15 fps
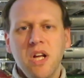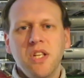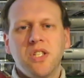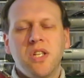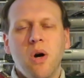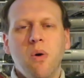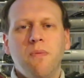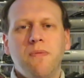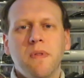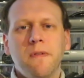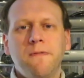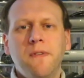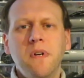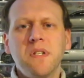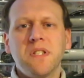So for the
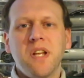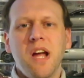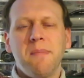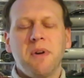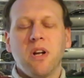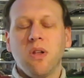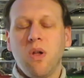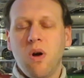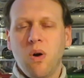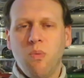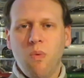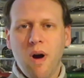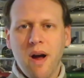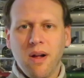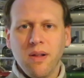first time in a
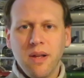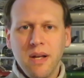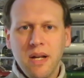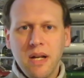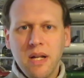long while,